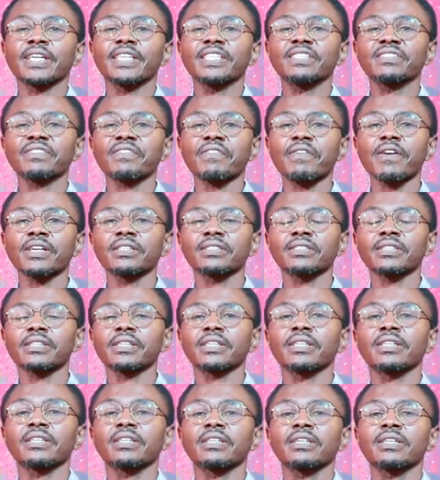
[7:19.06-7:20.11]
Israelites
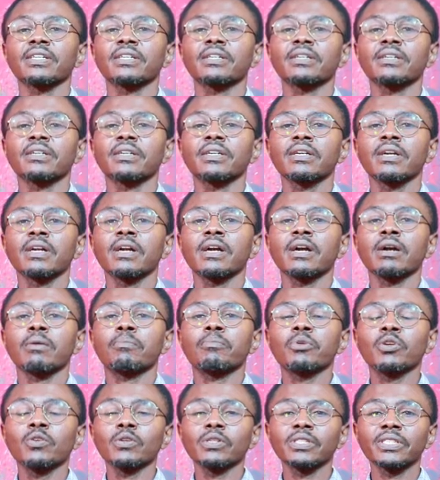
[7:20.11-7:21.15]
had
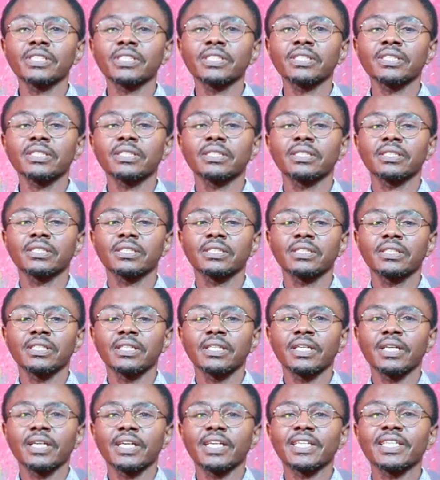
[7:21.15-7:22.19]
built,
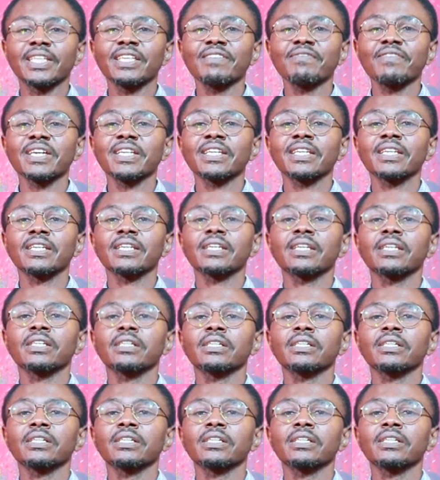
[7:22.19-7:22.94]
and even